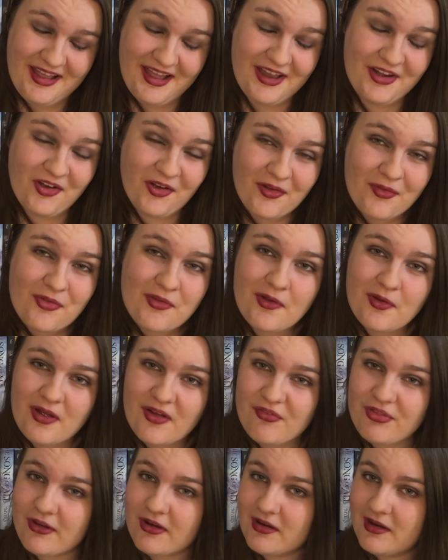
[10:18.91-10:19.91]
And also
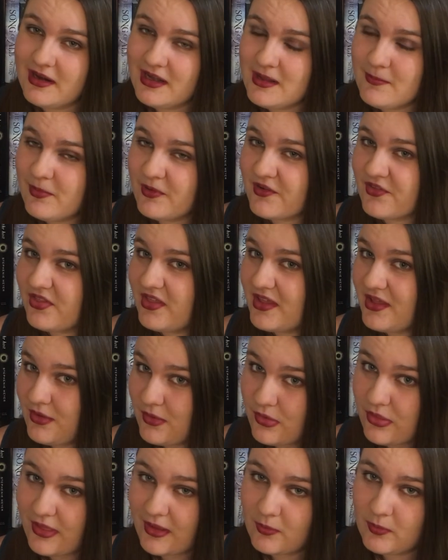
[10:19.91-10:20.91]
if there are any books that
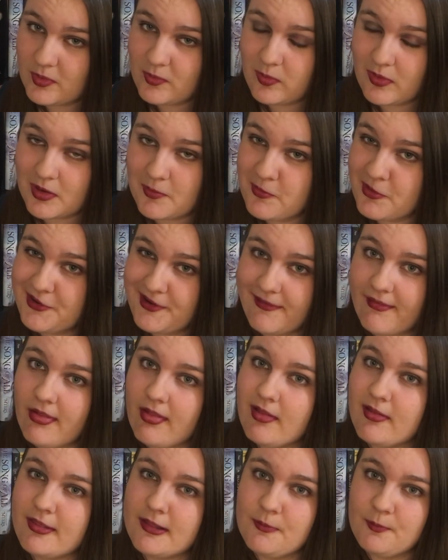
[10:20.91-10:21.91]
you think would work
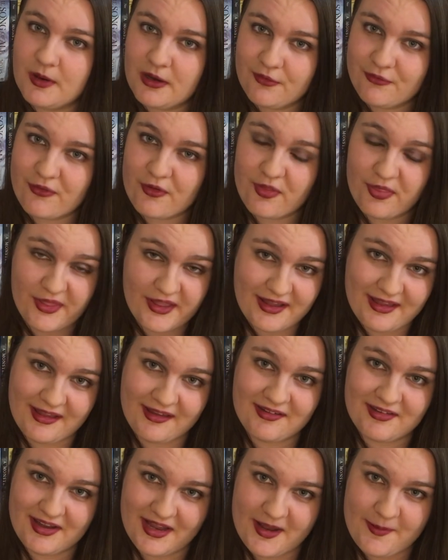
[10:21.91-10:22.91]
particularly well for
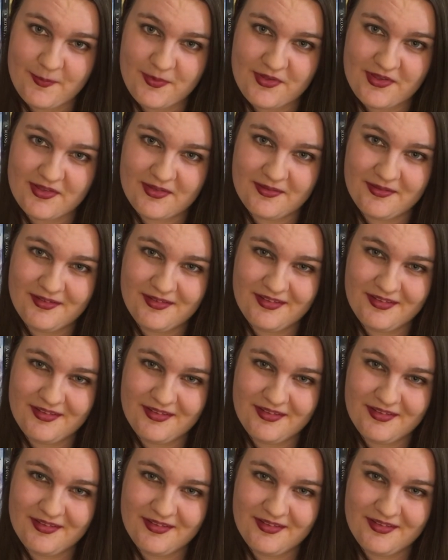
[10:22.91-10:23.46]
thinking types.